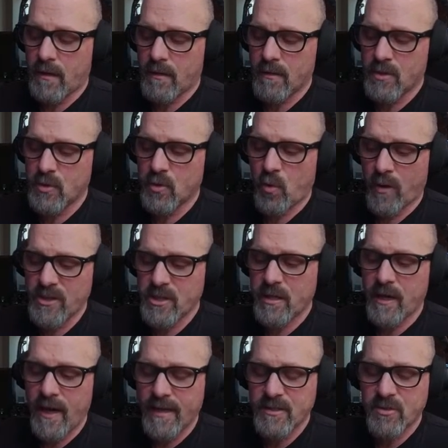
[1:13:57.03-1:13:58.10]
do question
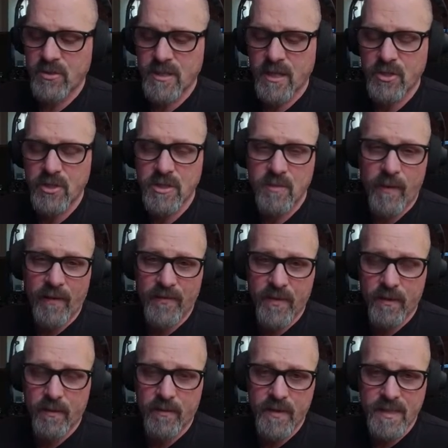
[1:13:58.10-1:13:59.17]
and answer sessions about
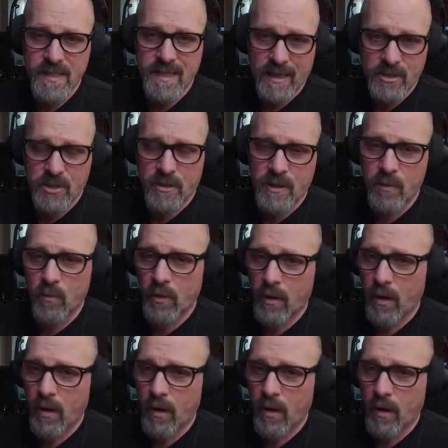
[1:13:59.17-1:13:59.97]
the section that we're